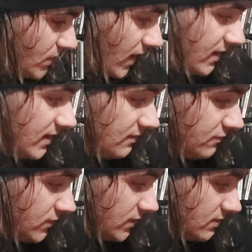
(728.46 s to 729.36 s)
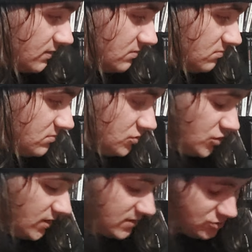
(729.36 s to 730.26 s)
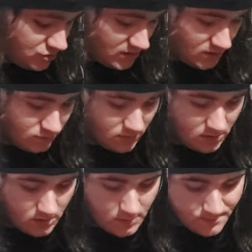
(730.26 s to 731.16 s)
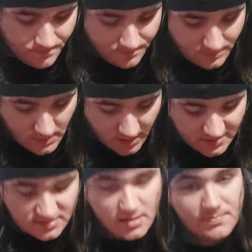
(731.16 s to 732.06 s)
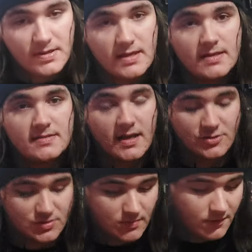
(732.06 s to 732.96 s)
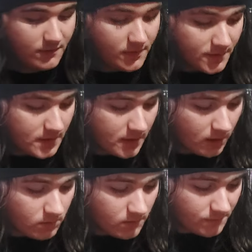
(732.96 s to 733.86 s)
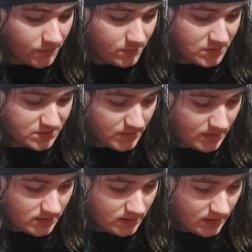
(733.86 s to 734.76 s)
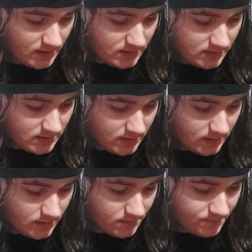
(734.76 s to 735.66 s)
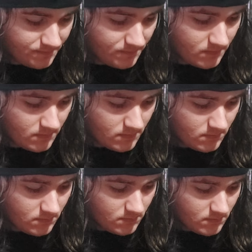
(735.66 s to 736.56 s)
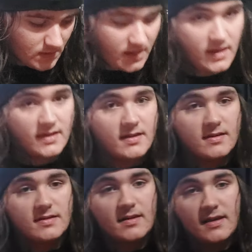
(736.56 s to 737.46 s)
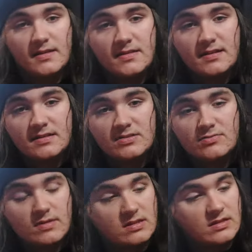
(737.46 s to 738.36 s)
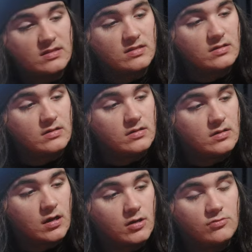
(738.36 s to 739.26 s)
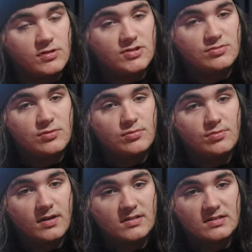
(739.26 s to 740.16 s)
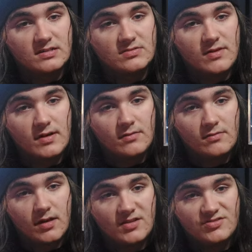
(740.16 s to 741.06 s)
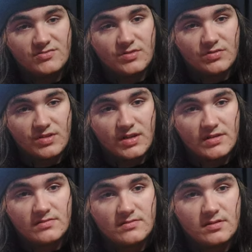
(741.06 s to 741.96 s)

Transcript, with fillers: I gotta fucking check this shit out. Next up is actually my favorite album from this band, and uh, yeah, I got atheist with unquestionable presence. Wow, I should have known that.